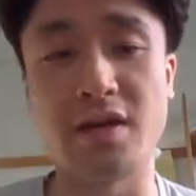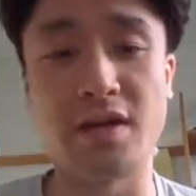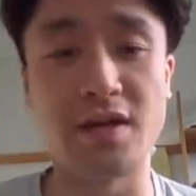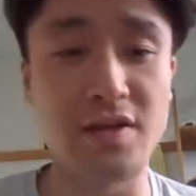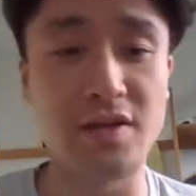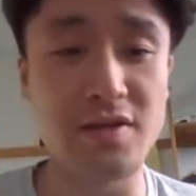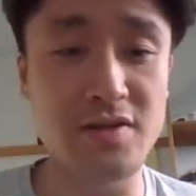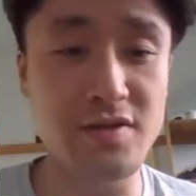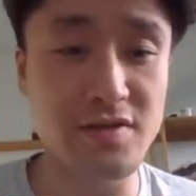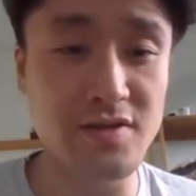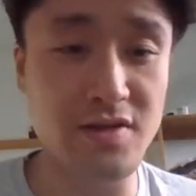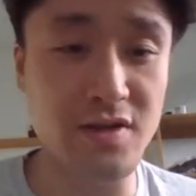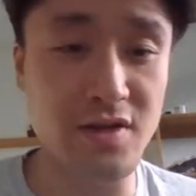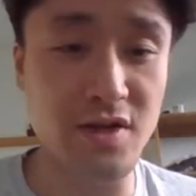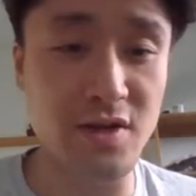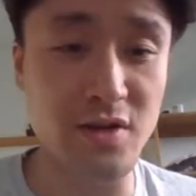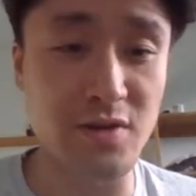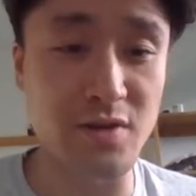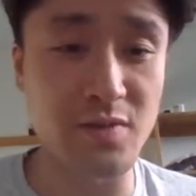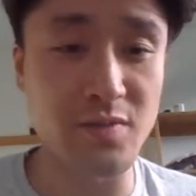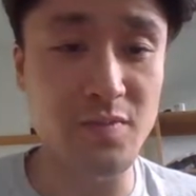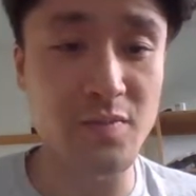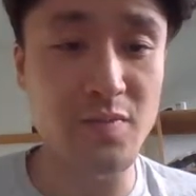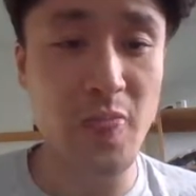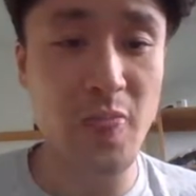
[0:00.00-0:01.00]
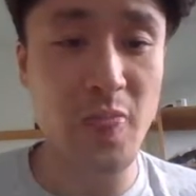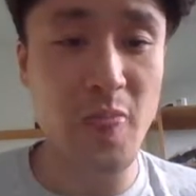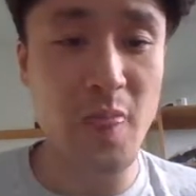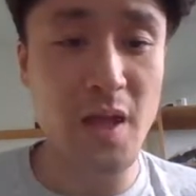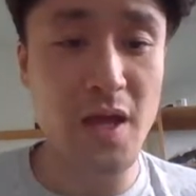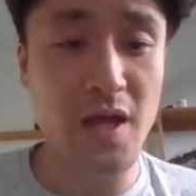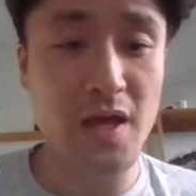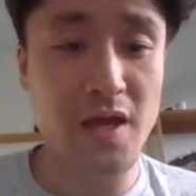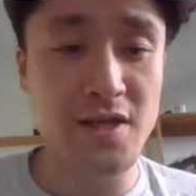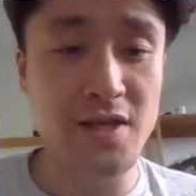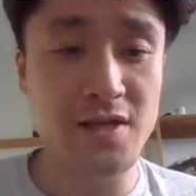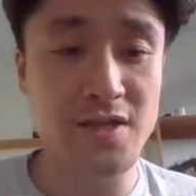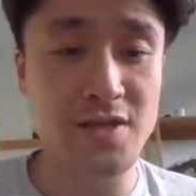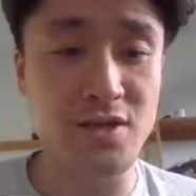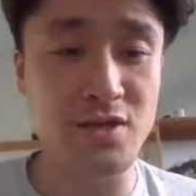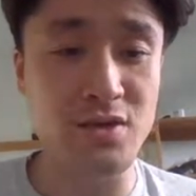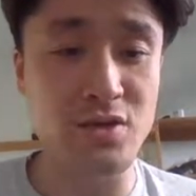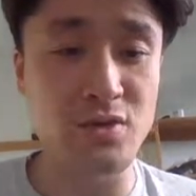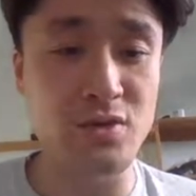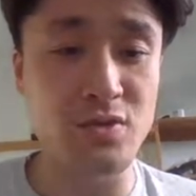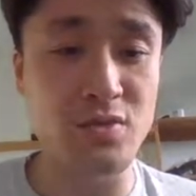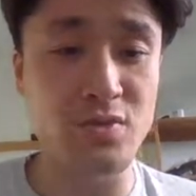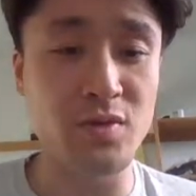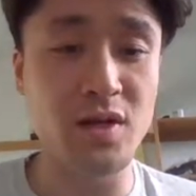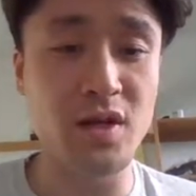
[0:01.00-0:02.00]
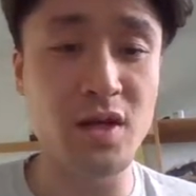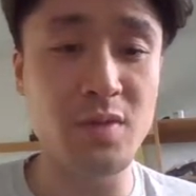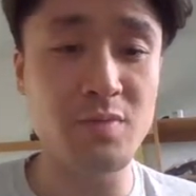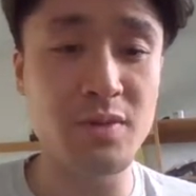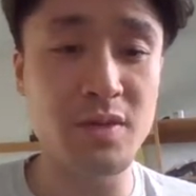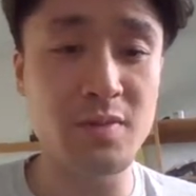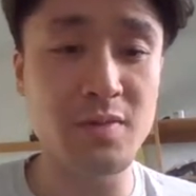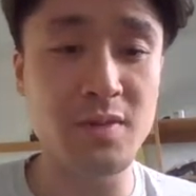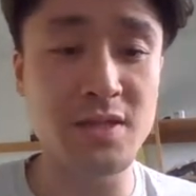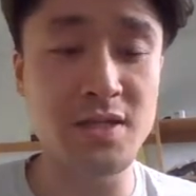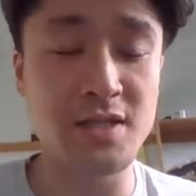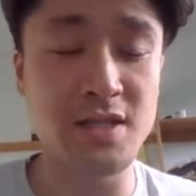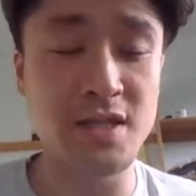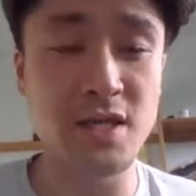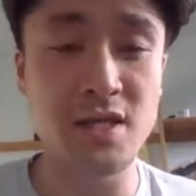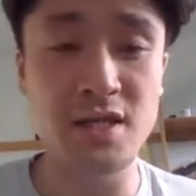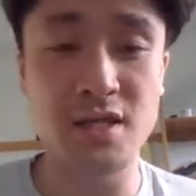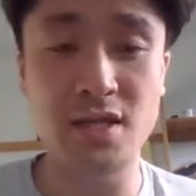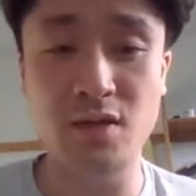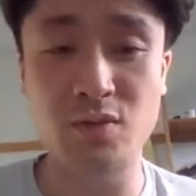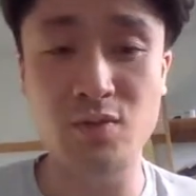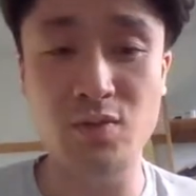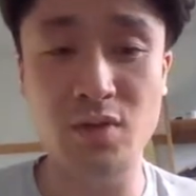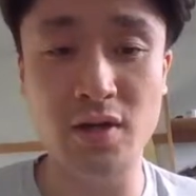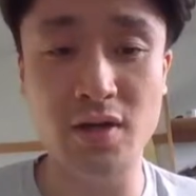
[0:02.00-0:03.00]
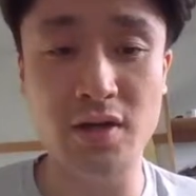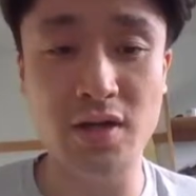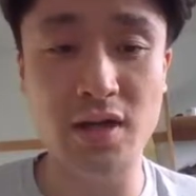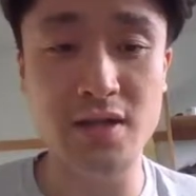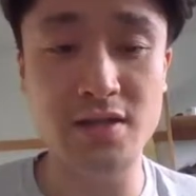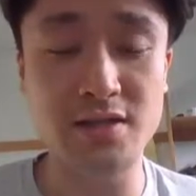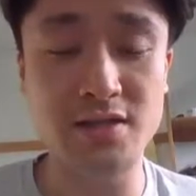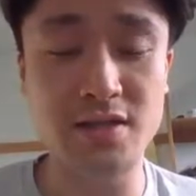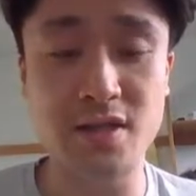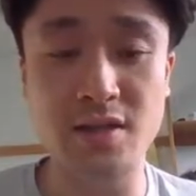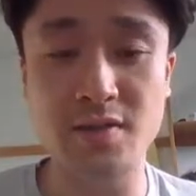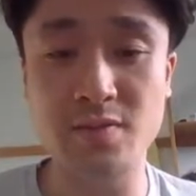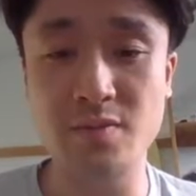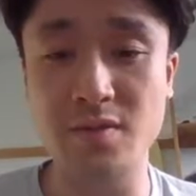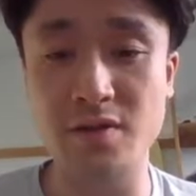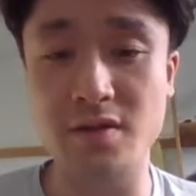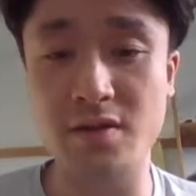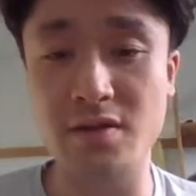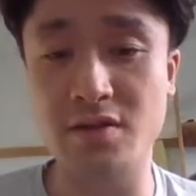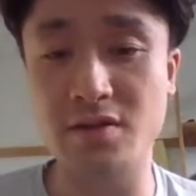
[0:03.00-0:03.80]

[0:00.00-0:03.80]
this is the code. So we got BBC that worked last time. I'll